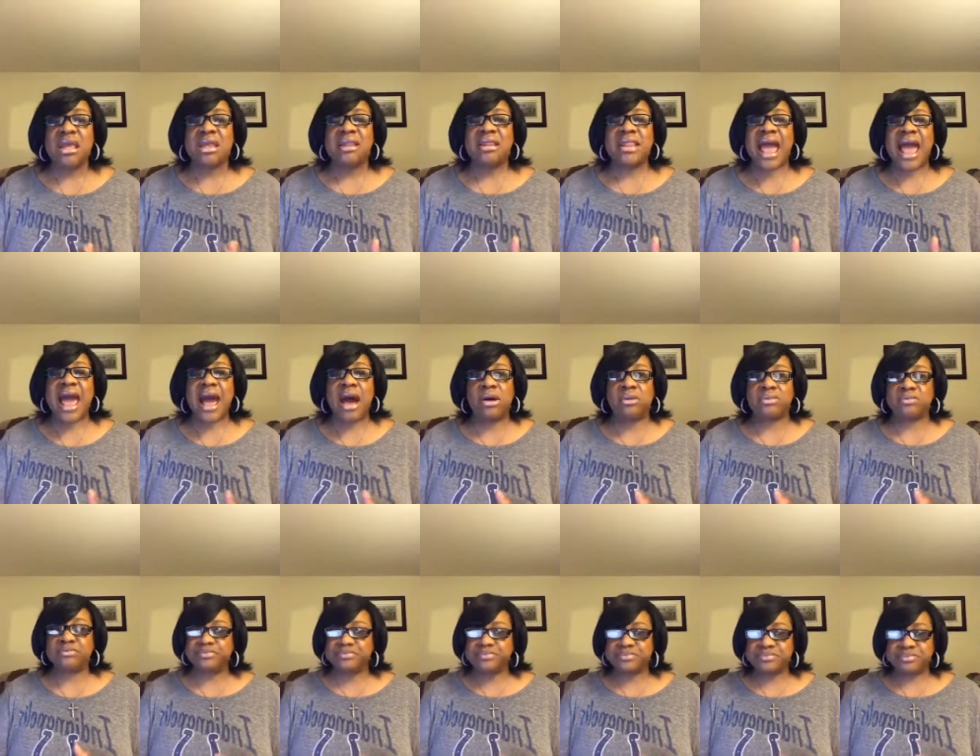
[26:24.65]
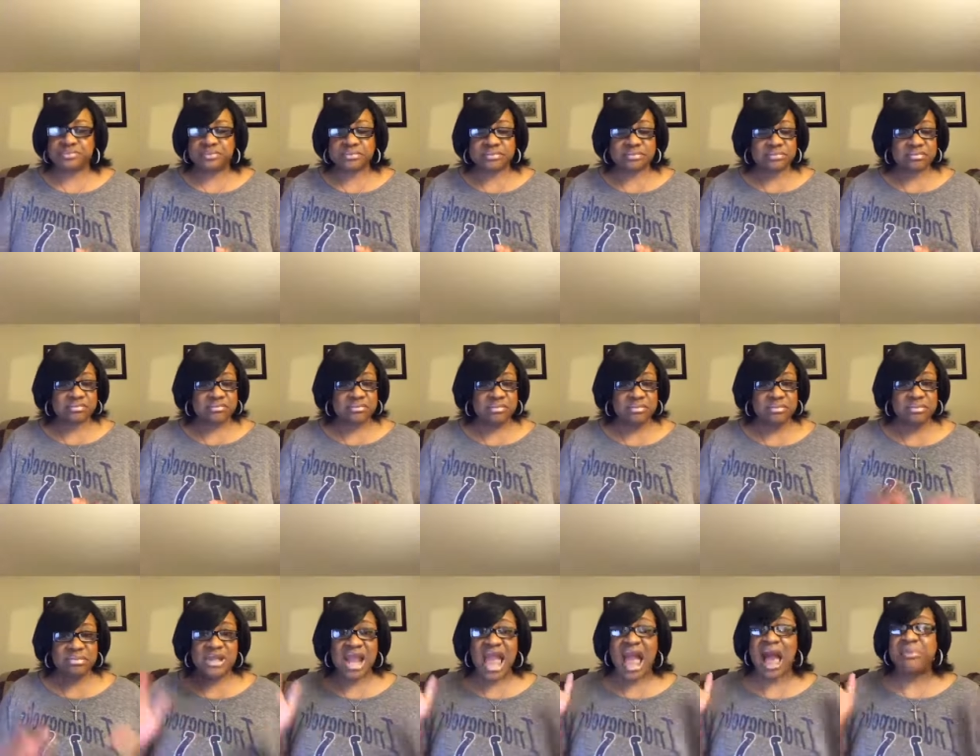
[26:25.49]
Now,
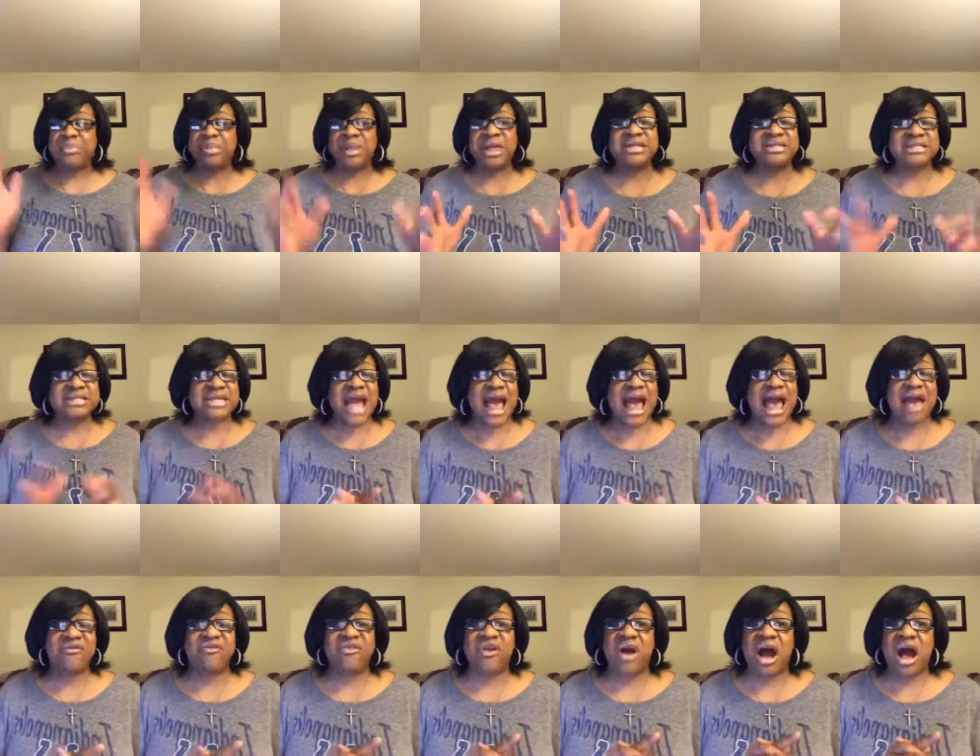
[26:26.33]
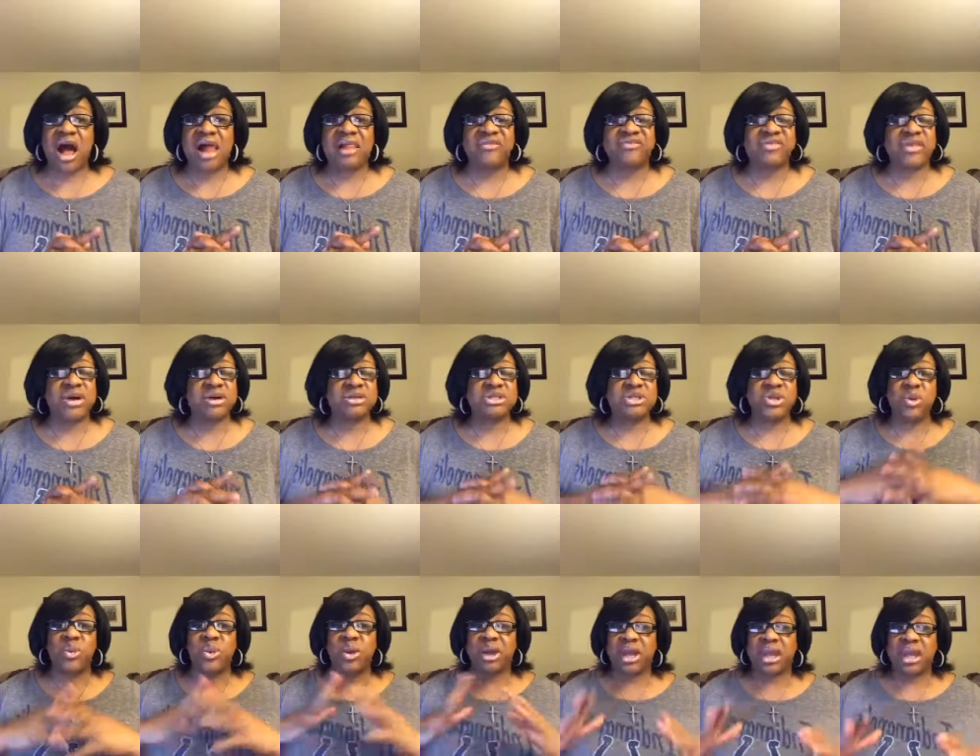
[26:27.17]
I bless God for all of those
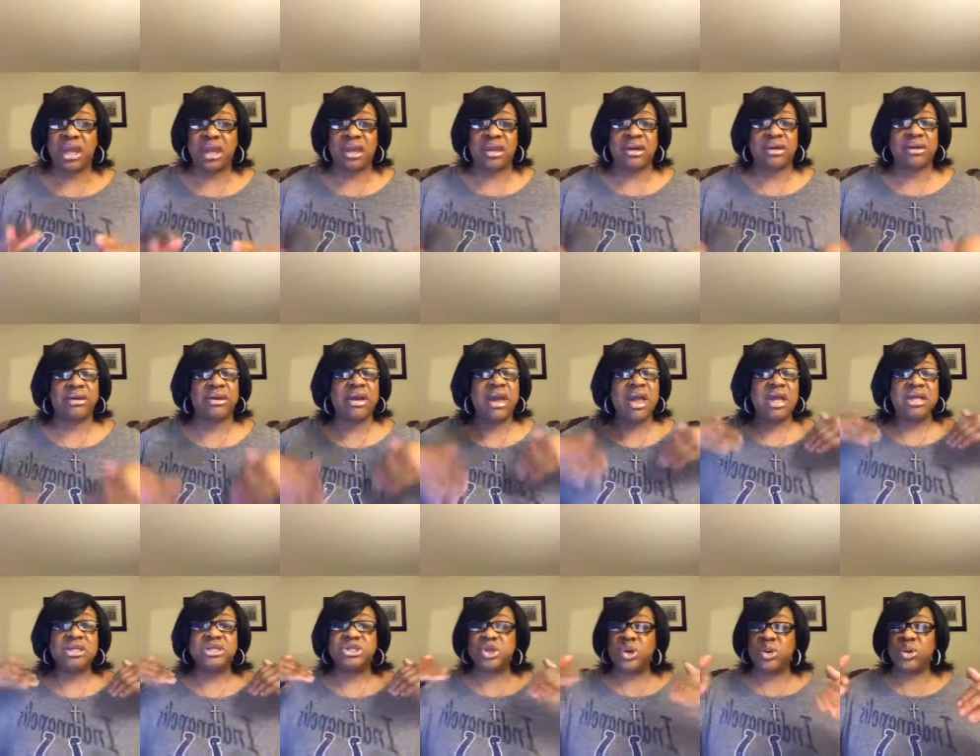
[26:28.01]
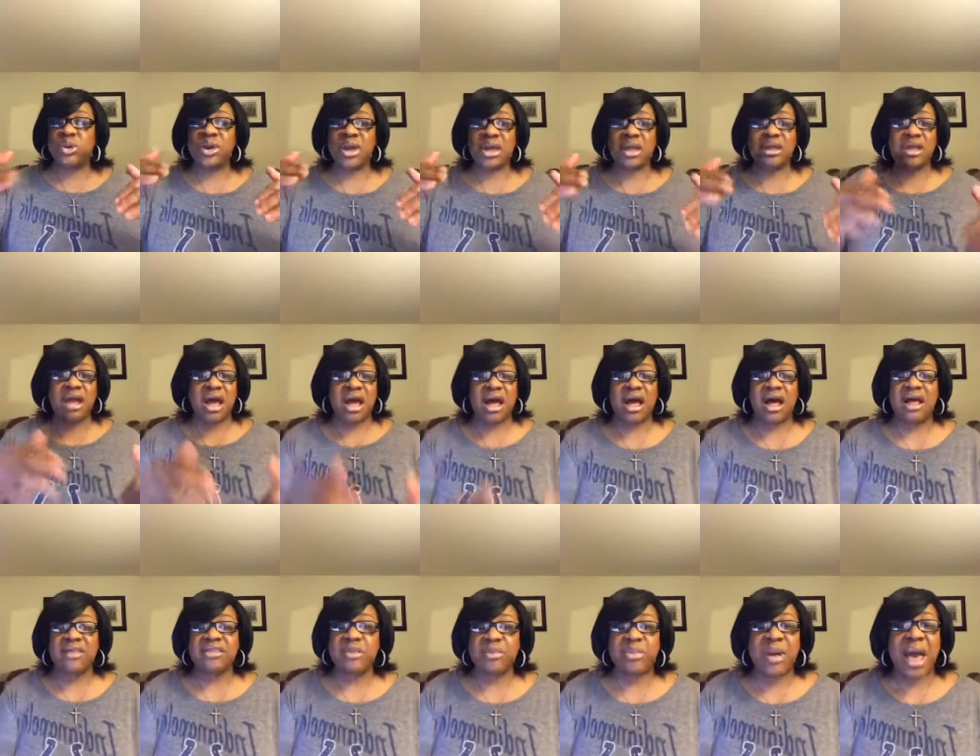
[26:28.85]
who were here during
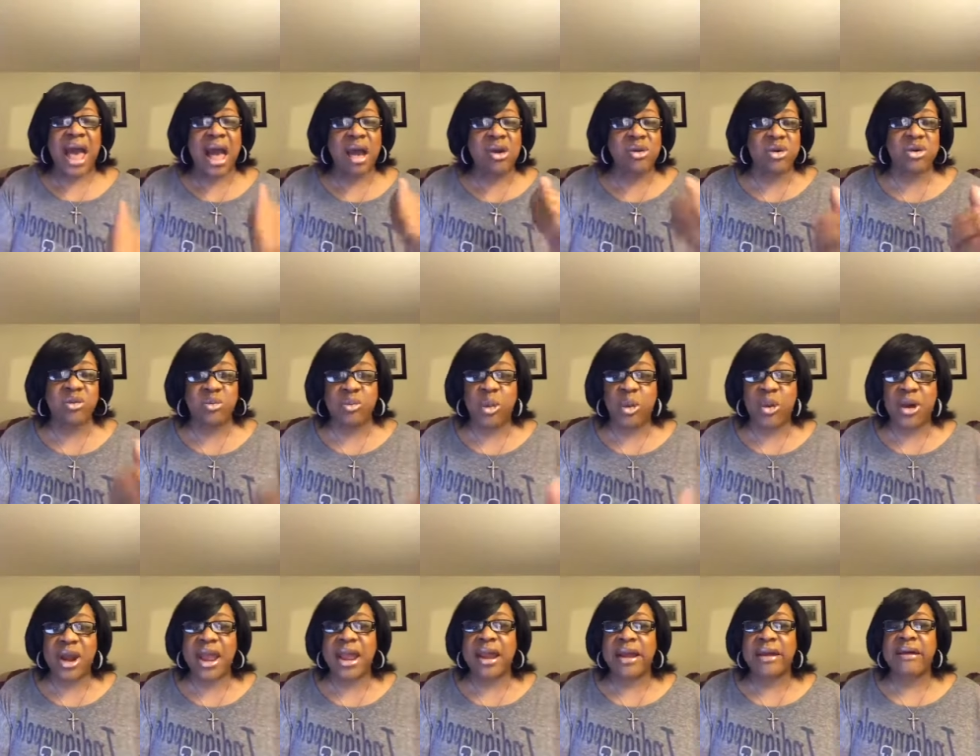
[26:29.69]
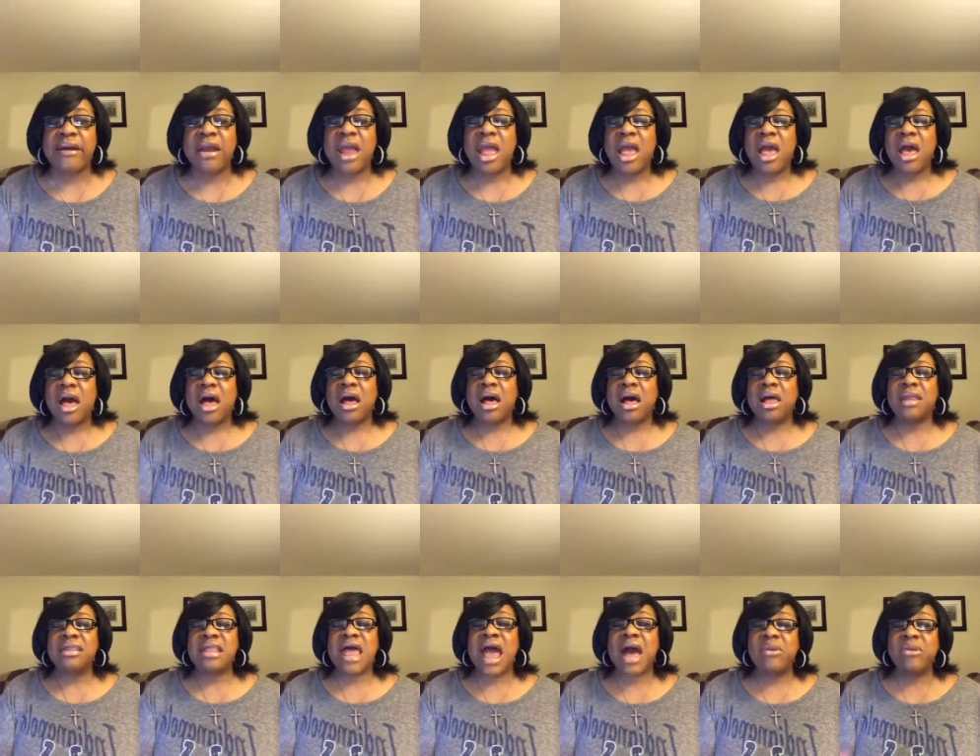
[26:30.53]
the power of prayer.
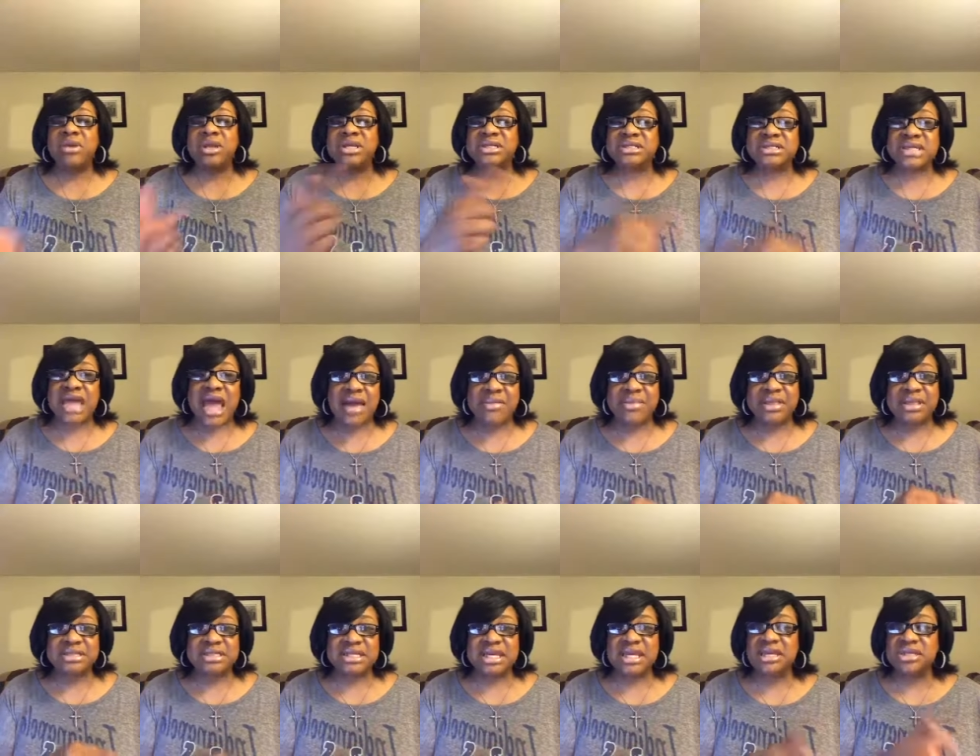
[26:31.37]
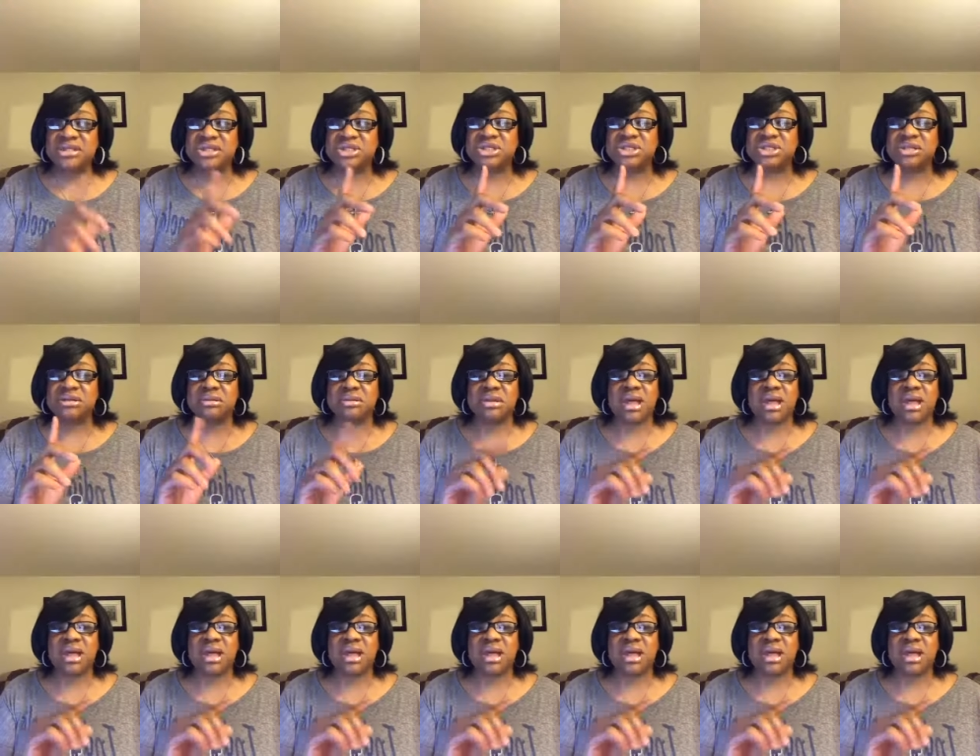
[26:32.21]
Now when it's time to teach,